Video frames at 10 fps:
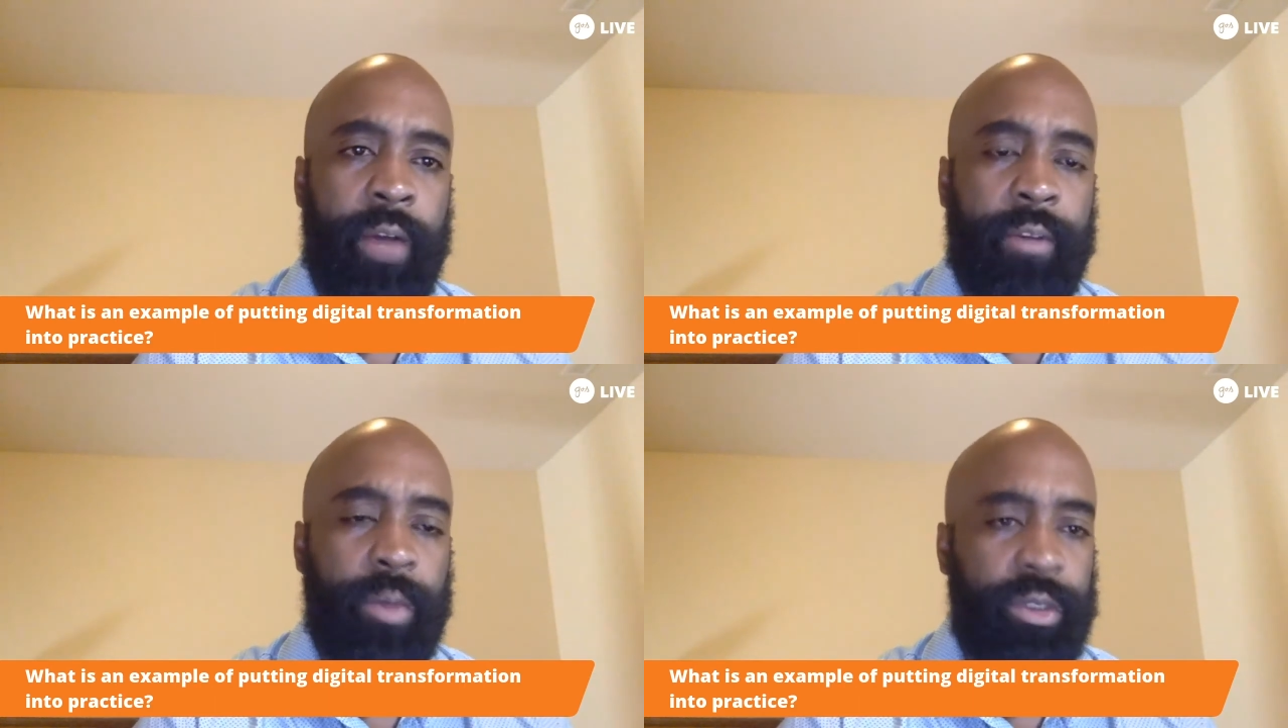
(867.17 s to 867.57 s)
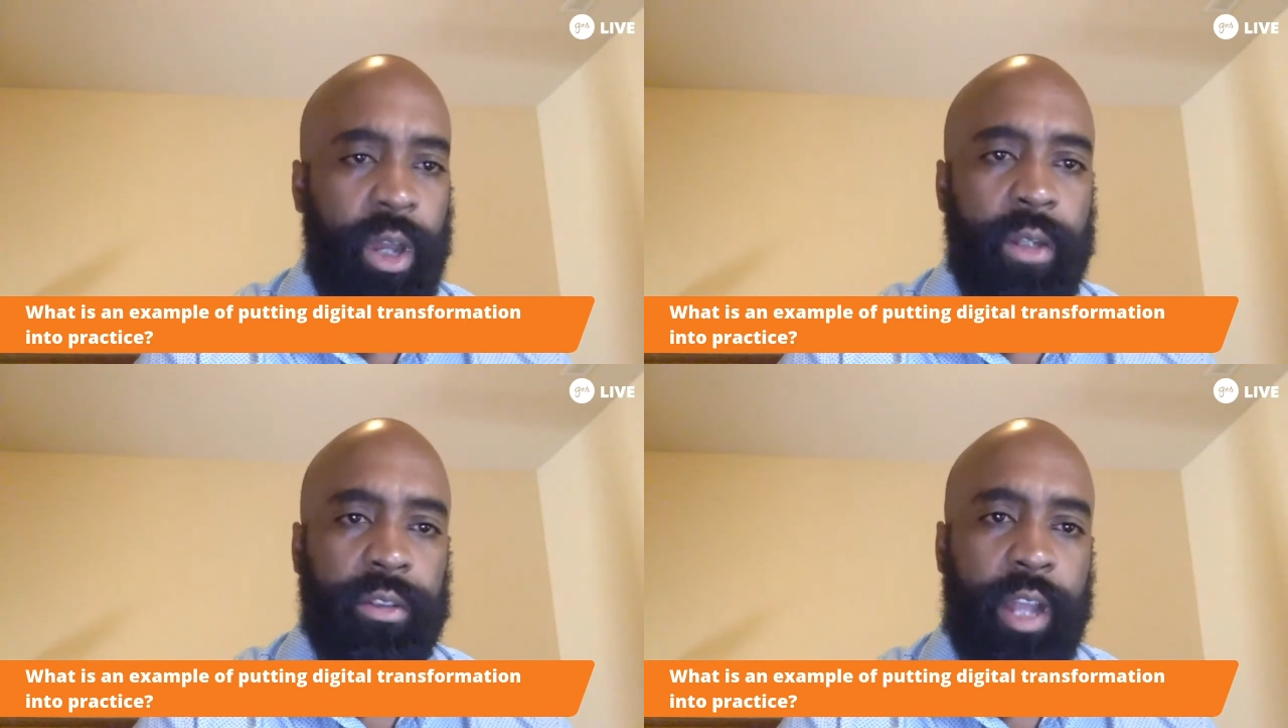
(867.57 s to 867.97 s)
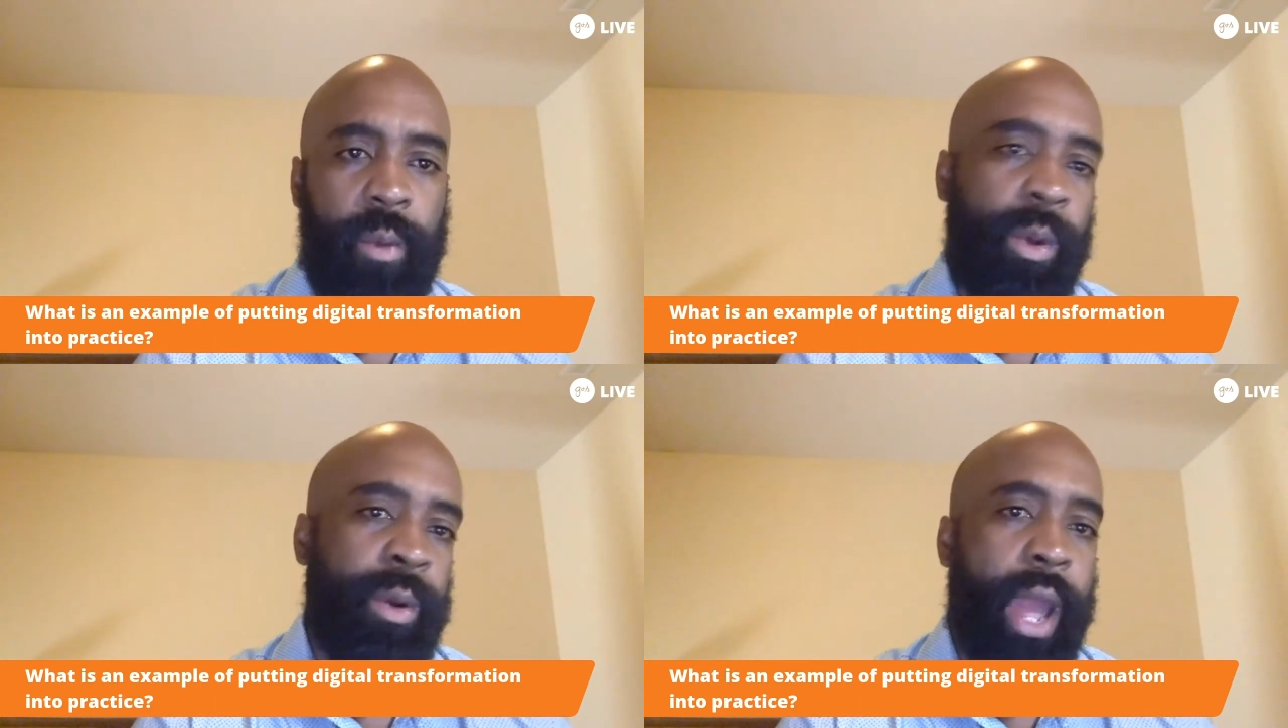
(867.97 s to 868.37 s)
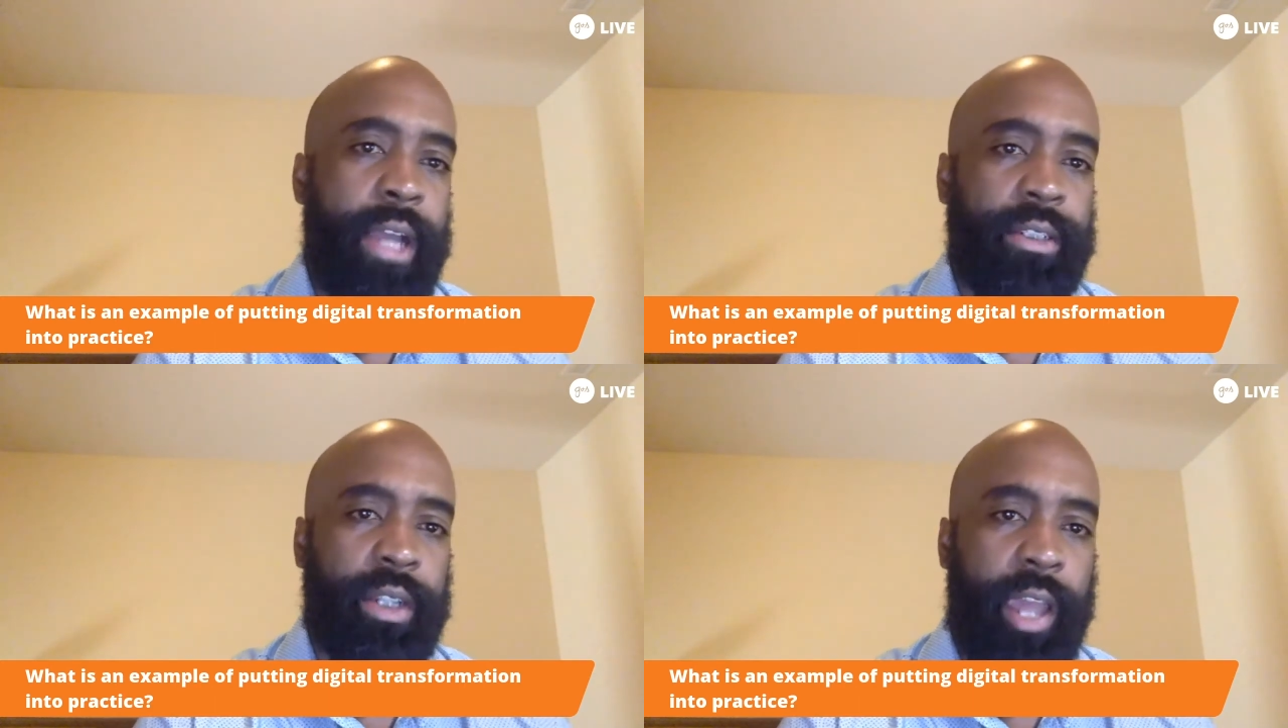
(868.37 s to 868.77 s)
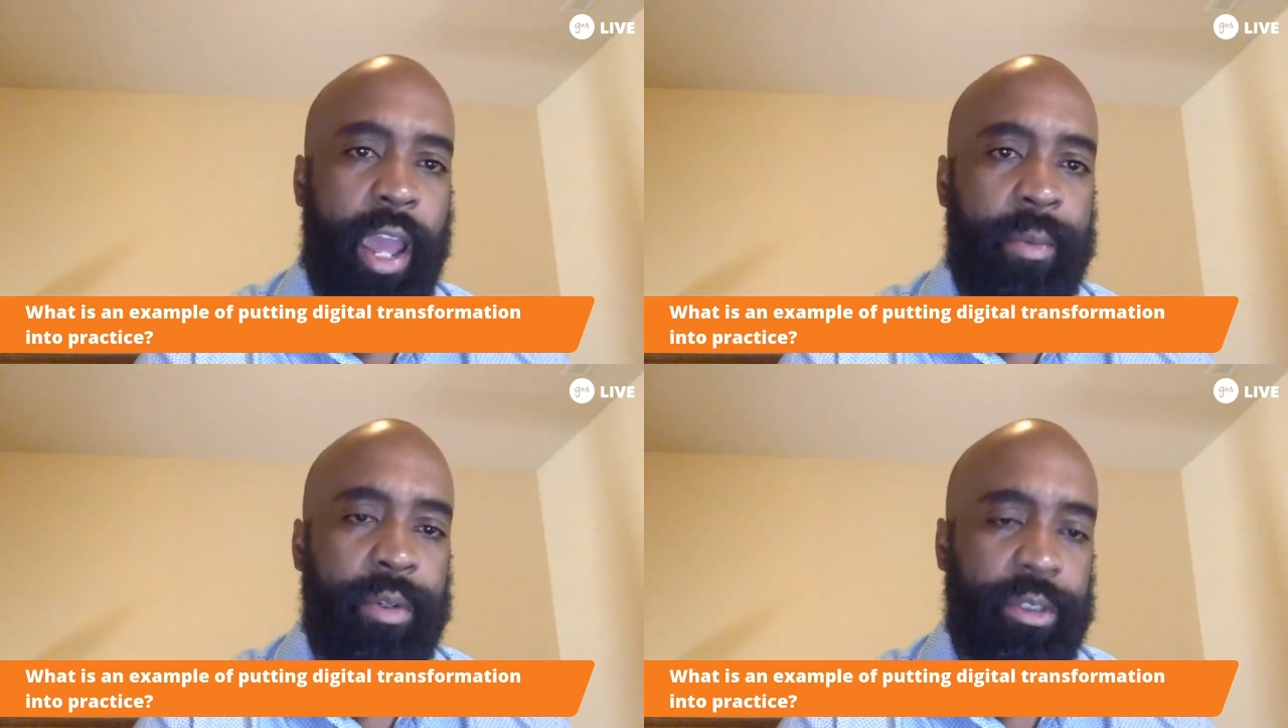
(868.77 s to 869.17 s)
of the results that we were actually
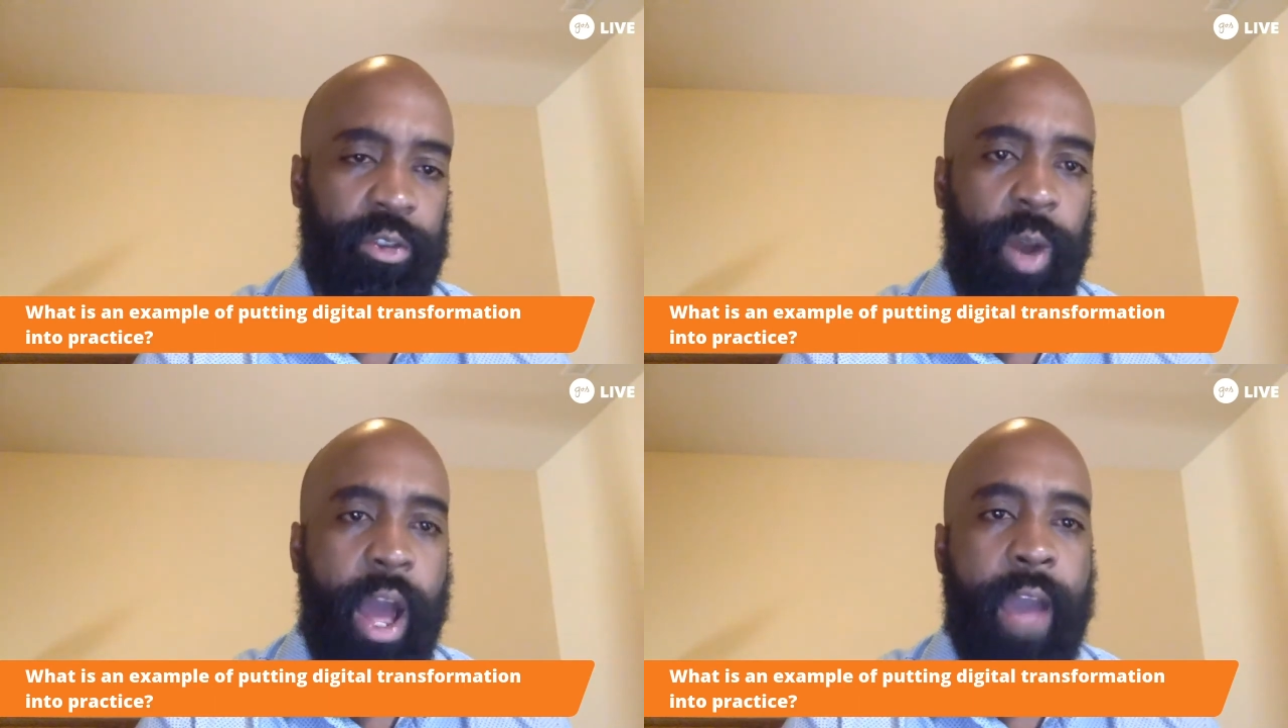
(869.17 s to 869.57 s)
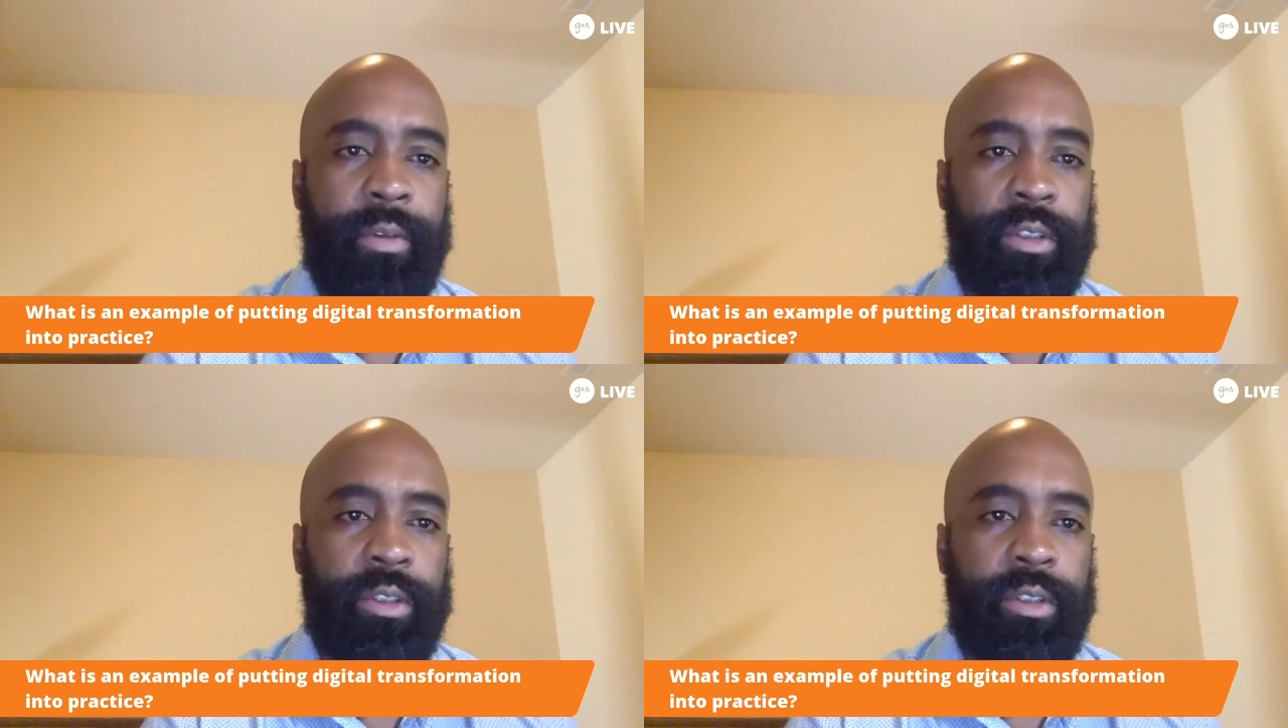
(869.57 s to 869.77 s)
able to drive.